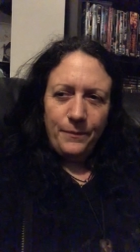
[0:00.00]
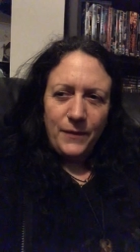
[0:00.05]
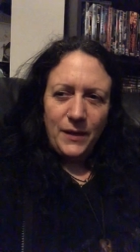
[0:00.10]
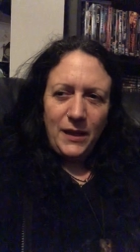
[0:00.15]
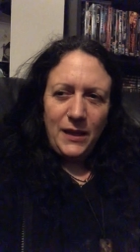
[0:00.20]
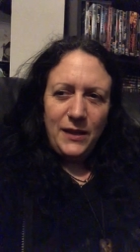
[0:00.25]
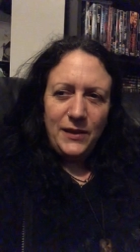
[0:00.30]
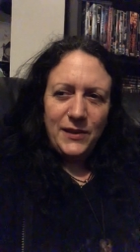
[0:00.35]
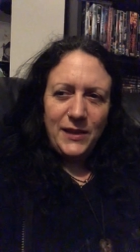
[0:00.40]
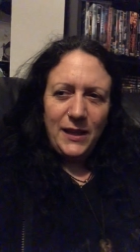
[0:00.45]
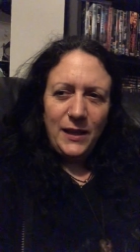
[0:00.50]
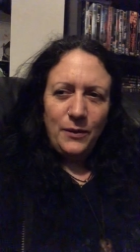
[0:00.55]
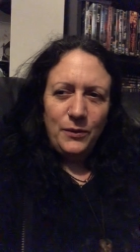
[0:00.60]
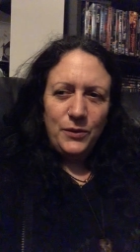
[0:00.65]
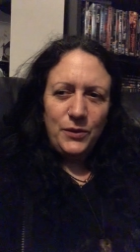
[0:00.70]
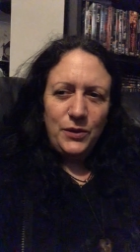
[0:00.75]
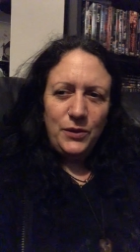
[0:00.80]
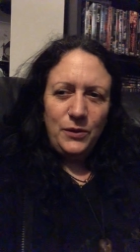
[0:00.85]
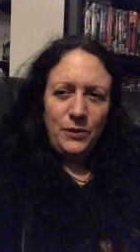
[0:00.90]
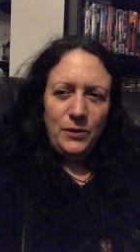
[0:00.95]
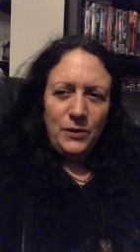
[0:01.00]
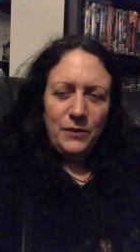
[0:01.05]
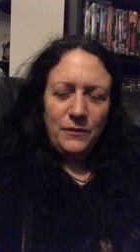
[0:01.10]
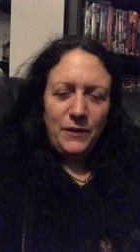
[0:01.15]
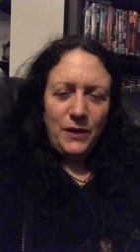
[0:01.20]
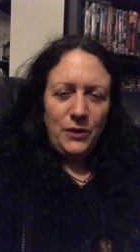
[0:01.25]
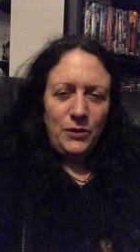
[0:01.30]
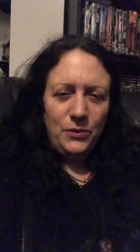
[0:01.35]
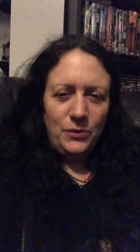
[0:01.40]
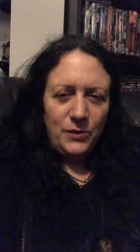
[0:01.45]
It's how to
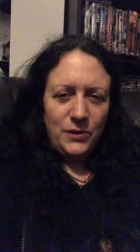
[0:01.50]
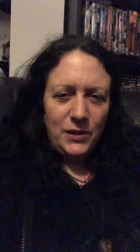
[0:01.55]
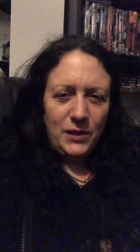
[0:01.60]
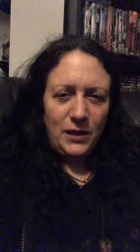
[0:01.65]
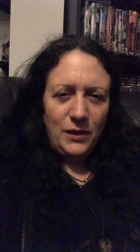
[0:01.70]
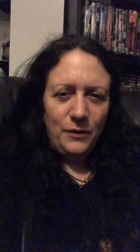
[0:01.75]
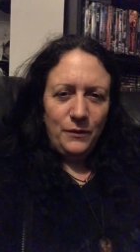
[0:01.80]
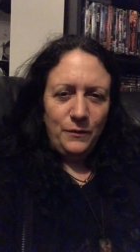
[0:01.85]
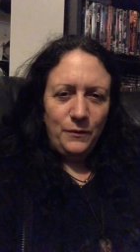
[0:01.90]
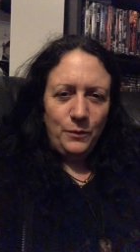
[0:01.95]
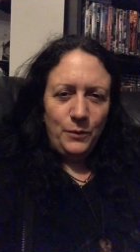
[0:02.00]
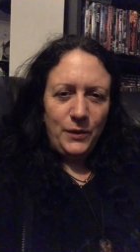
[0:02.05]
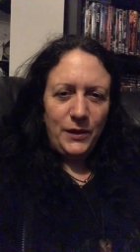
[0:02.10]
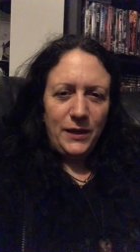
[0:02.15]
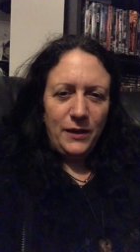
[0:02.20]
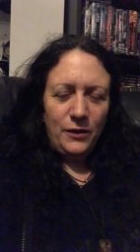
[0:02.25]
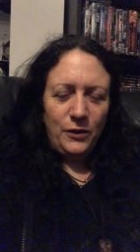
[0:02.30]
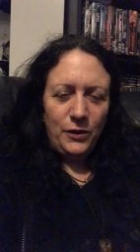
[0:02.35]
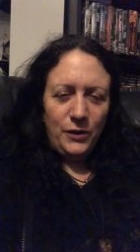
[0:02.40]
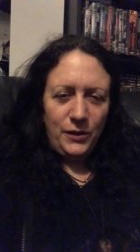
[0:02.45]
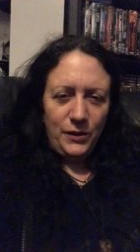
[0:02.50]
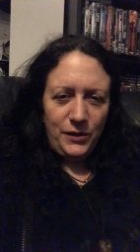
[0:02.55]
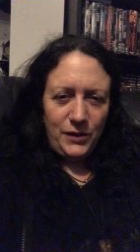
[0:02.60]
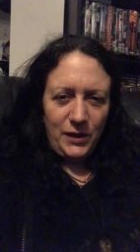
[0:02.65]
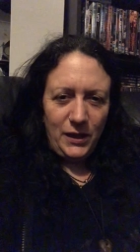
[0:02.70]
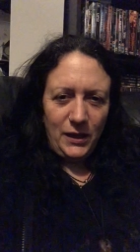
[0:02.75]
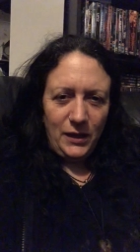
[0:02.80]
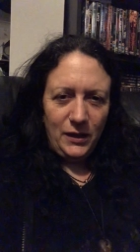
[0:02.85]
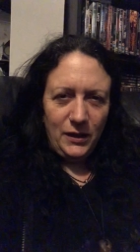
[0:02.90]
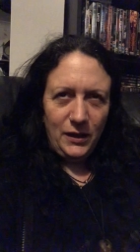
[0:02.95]
defend yourself without
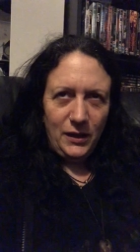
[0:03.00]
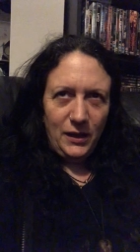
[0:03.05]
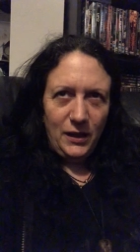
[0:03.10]
hurting